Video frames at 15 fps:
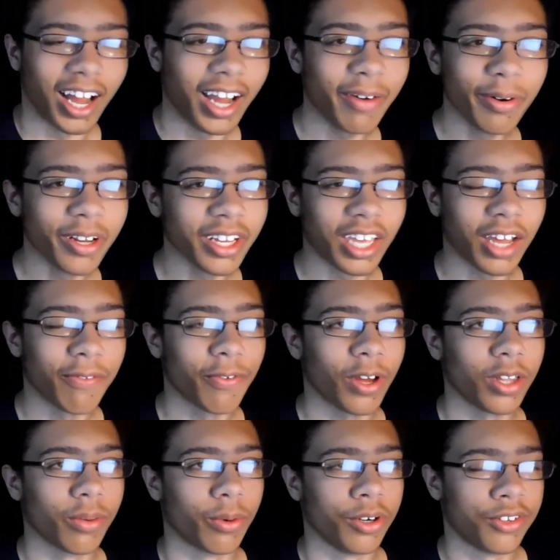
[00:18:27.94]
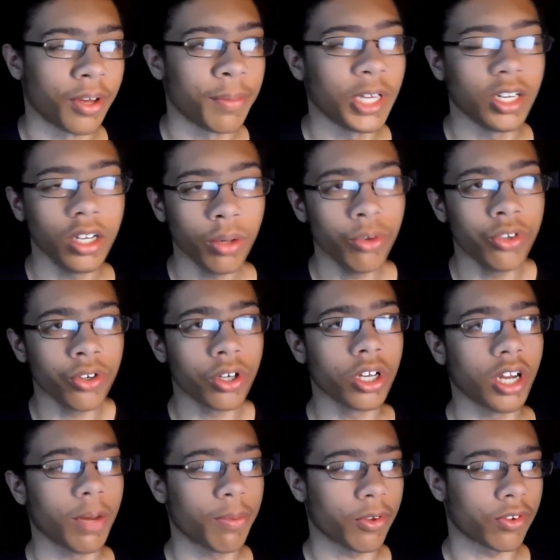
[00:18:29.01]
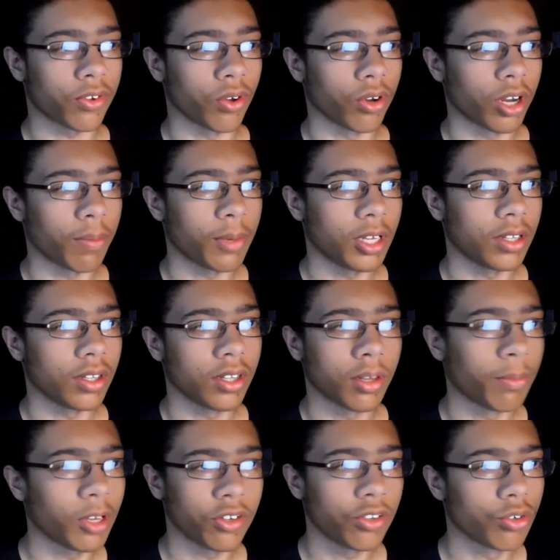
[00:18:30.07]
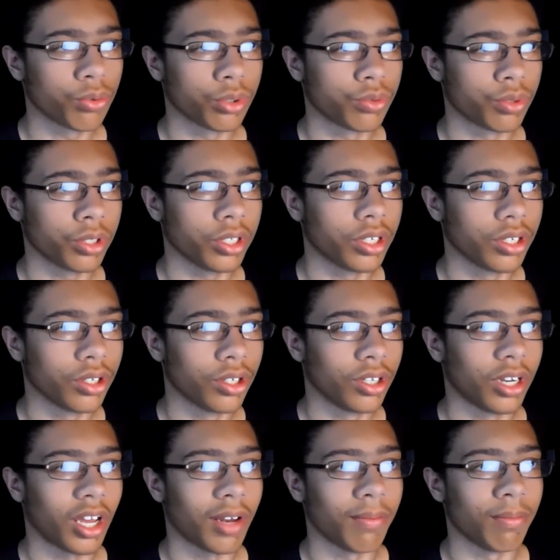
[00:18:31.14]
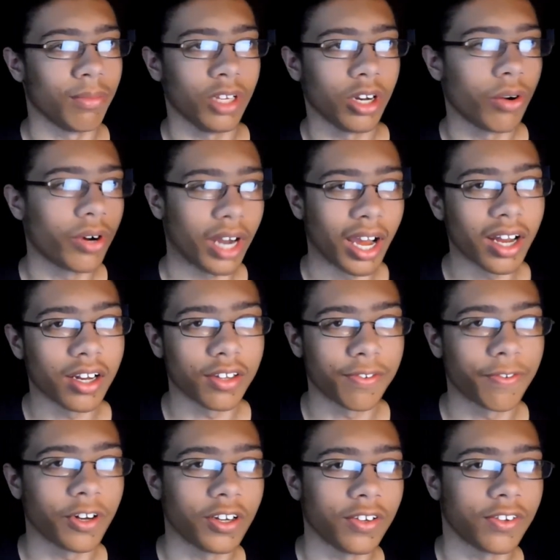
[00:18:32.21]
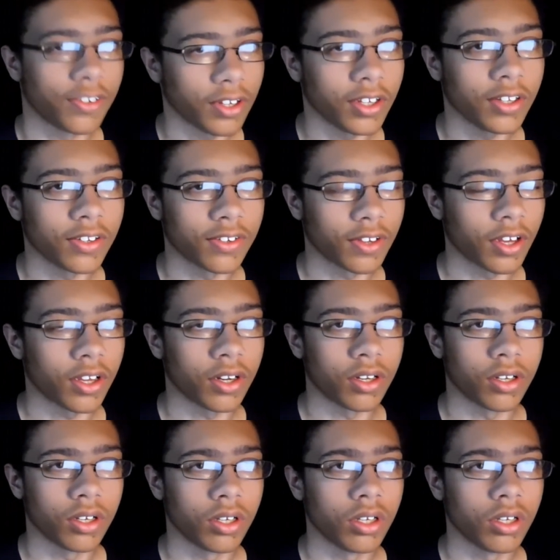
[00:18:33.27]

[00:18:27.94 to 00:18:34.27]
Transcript: I really can't find the words. I mean, it was a good episode. I mean, the message was really good, and you know, it had its funny scenes, and